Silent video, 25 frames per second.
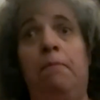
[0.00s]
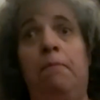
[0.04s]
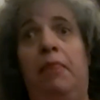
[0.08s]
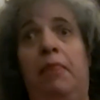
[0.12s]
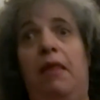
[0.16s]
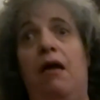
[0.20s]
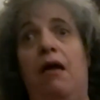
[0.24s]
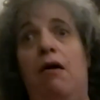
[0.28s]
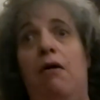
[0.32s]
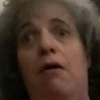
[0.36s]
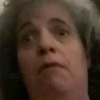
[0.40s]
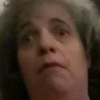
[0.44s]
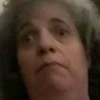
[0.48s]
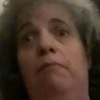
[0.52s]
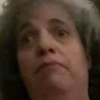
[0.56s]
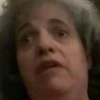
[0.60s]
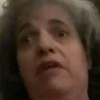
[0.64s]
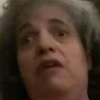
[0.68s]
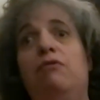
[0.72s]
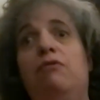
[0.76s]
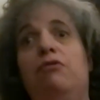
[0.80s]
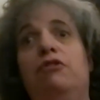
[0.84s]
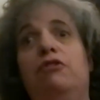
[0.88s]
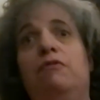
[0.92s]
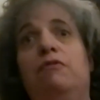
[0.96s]

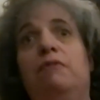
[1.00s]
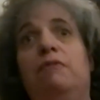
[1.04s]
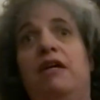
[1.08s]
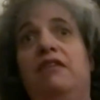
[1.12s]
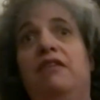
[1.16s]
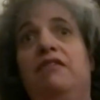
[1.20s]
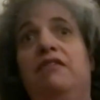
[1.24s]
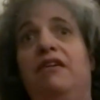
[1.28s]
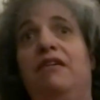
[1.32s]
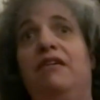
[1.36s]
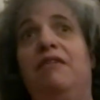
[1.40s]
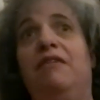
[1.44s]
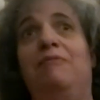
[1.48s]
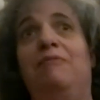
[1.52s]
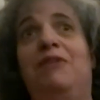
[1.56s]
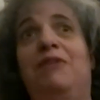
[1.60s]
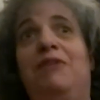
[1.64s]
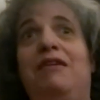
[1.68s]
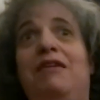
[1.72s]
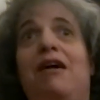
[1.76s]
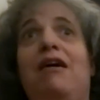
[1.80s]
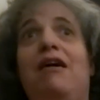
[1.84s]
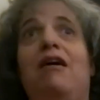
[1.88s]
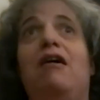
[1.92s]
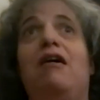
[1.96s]
It was amazing. I
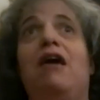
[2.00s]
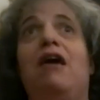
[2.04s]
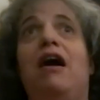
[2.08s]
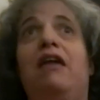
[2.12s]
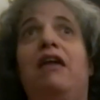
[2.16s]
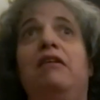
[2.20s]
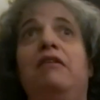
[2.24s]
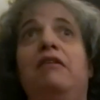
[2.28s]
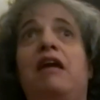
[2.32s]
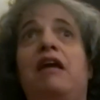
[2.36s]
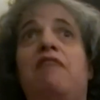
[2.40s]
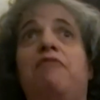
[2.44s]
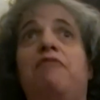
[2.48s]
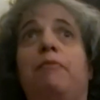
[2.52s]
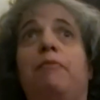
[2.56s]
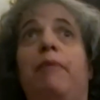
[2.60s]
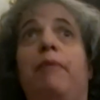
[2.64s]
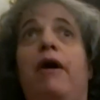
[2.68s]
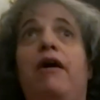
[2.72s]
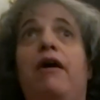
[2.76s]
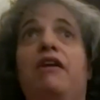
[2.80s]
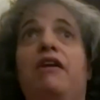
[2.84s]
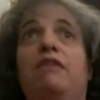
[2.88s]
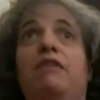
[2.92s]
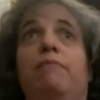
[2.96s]
mean, I didn't have a
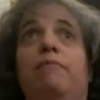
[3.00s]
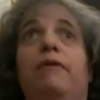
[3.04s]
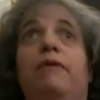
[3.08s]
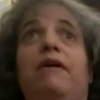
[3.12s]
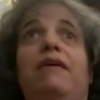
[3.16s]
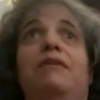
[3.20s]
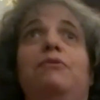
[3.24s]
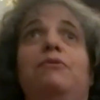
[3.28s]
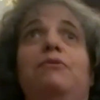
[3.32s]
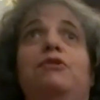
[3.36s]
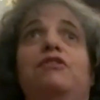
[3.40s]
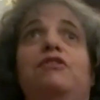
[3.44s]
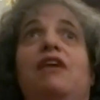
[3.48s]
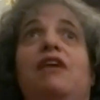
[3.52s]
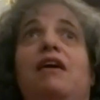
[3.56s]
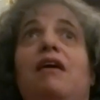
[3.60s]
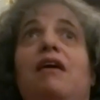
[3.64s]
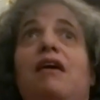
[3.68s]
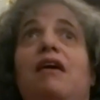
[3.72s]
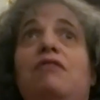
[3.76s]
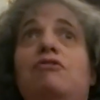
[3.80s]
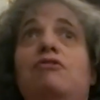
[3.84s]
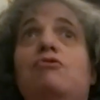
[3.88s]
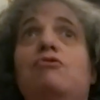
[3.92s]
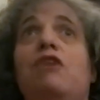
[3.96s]
body, but it was like I
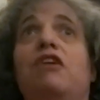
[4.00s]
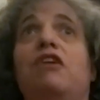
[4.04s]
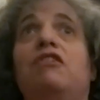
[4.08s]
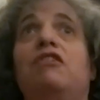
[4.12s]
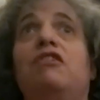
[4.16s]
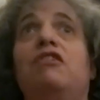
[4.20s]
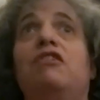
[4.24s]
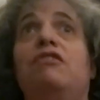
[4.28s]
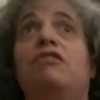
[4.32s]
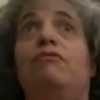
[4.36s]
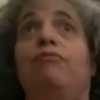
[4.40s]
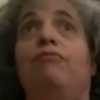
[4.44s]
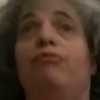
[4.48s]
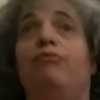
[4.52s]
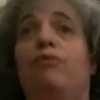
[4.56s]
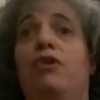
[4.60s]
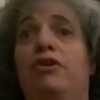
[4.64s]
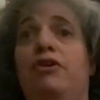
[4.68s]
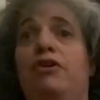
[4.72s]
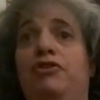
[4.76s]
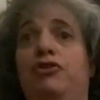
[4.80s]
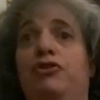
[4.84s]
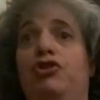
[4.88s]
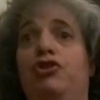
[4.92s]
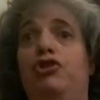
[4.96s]
knew I could
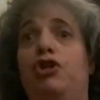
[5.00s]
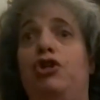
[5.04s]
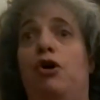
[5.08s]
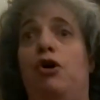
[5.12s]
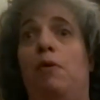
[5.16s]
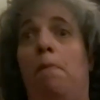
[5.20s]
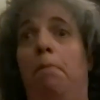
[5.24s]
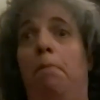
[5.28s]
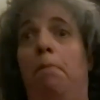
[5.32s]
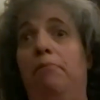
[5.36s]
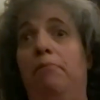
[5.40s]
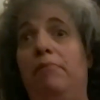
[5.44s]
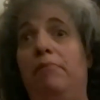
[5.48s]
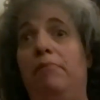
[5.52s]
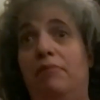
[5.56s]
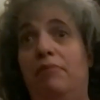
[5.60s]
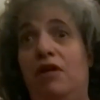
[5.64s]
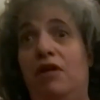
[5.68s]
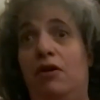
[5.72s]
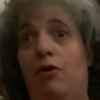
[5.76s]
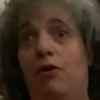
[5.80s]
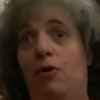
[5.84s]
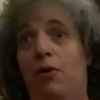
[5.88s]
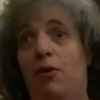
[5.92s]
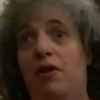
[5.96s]
run, jump,
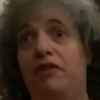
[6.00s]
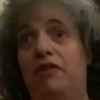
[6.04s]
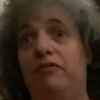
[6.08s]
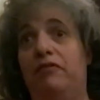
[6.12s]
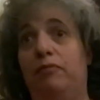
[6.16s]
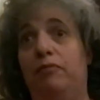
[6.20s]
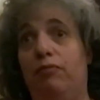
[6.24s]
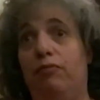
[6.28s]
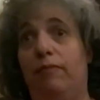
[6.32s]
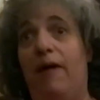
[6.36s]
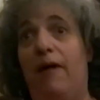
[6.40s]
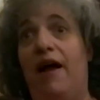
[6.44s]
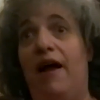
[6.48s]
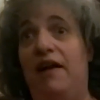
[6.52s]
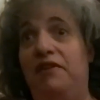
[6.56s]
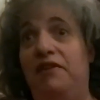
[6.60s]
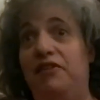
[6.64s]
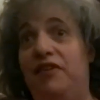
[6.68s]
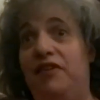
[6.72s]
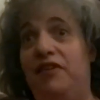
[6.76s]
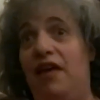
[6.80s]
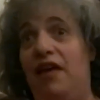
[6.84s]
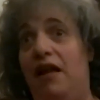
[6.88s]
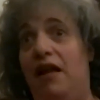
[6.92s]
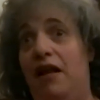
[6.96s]
ice
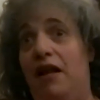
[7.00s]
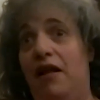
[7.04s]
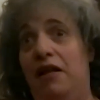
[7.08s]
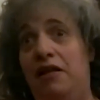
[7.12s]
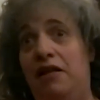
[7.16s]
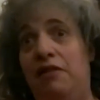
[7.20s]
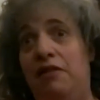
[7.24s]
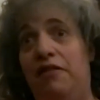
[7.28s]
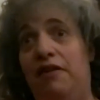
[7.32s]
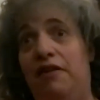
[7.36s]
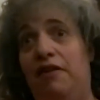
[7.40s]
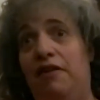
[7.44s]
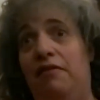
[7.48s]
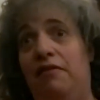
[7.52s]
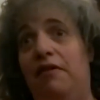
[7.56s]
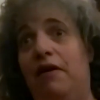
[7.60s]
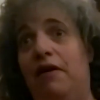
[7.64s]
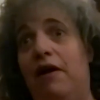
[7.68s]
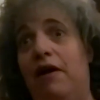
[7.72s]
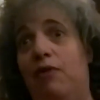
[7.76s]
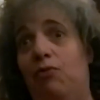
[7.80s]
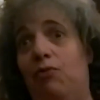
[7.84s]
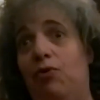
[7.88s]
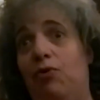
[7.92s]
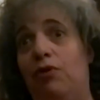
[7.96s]
skate, anything that
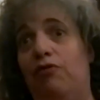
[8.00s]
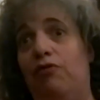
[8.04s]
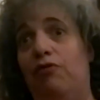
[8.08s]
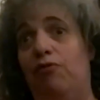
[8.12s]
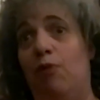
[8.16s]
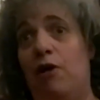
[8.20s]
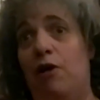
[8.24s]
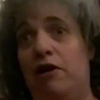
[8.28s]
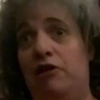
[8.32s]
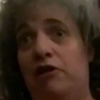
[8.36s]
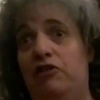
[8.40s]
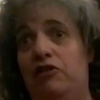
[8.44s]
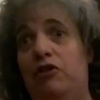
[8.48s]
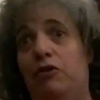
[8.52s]
I would have wanted to